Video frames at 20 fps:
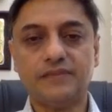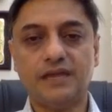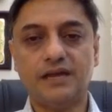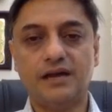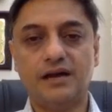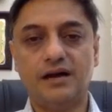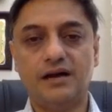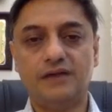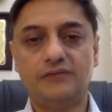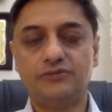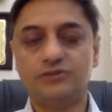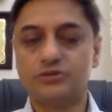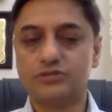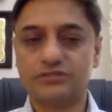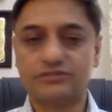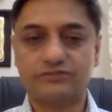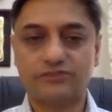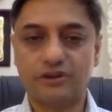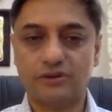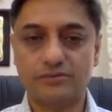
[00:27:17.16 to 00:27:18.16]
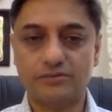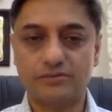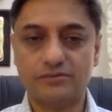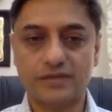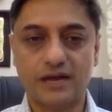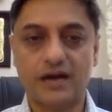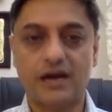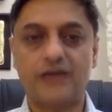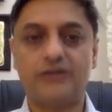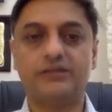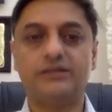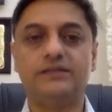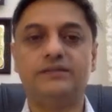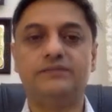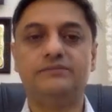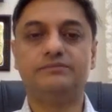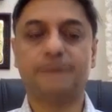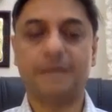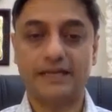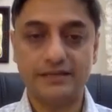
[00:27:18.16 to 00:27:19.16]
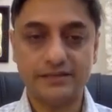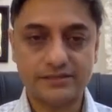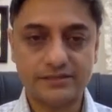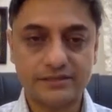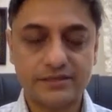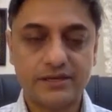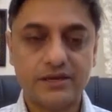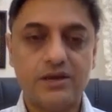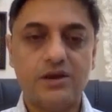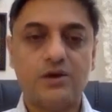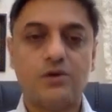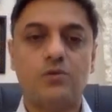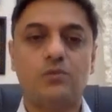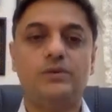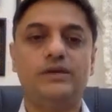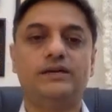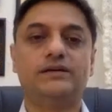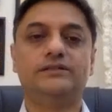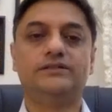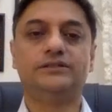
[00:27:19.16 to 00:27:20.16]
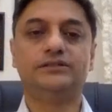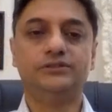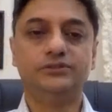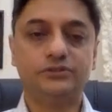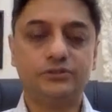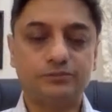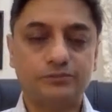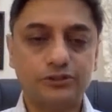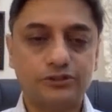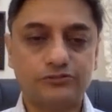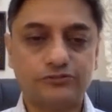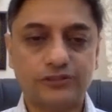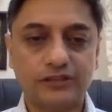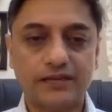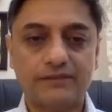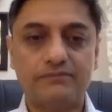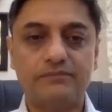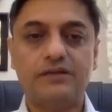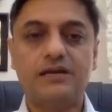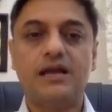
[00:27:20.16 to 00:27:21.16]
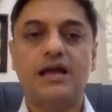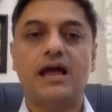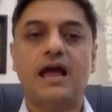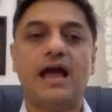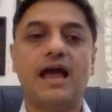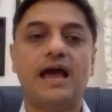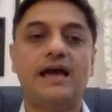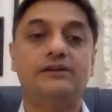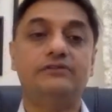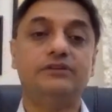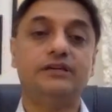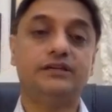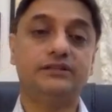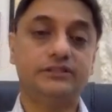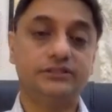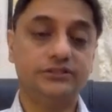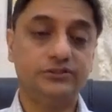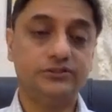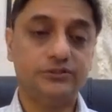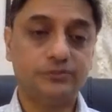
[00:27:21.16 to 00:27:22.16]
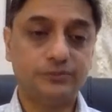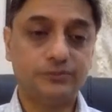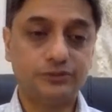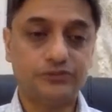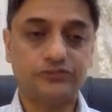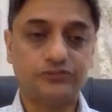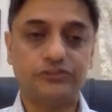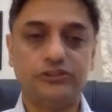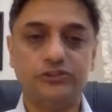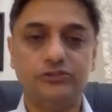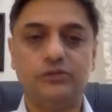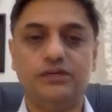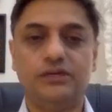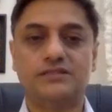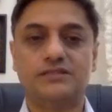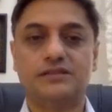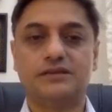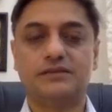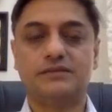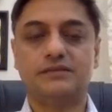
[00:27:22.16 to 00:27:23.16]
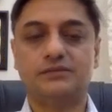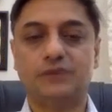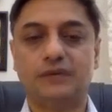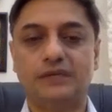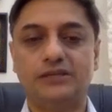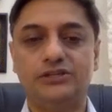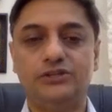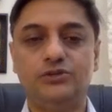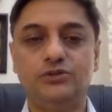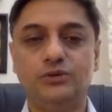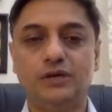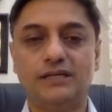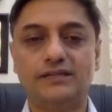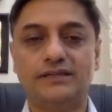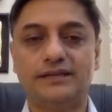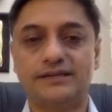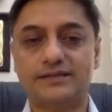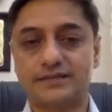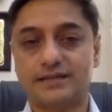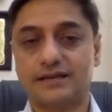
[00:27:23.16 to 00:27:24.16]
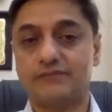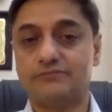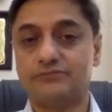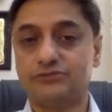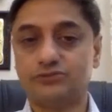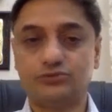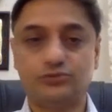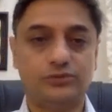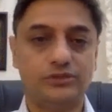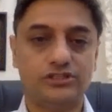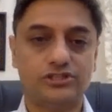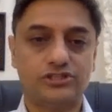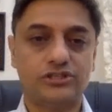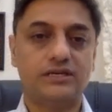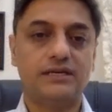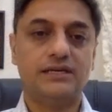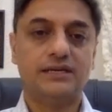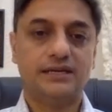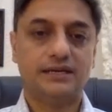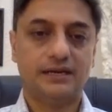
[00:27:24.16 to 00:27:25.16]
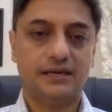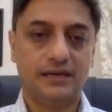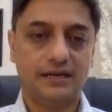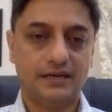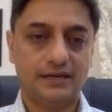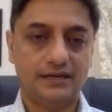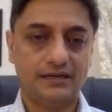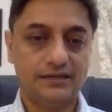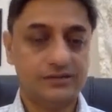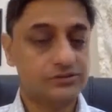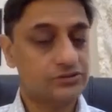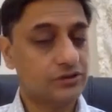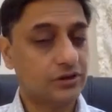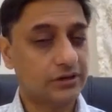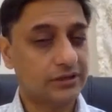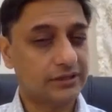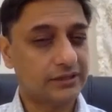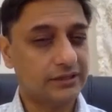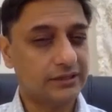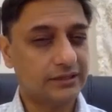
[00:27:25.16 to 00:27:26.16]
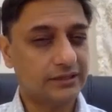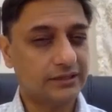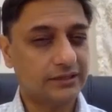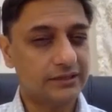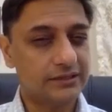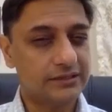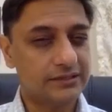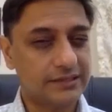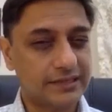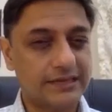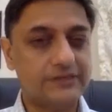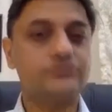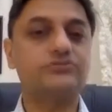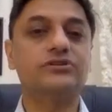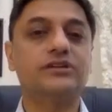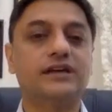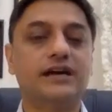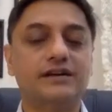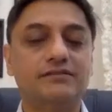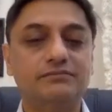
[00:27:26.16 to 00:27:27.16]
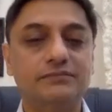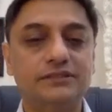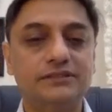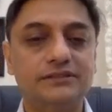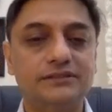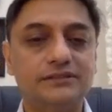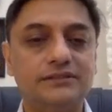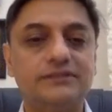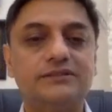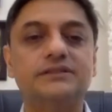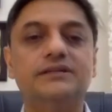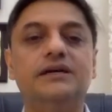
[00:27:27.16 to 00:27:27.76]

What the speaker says: those reforms are in place. We continue to push for them, and we continue to push for new ones. I mean, one new one that has come through, which is not a central government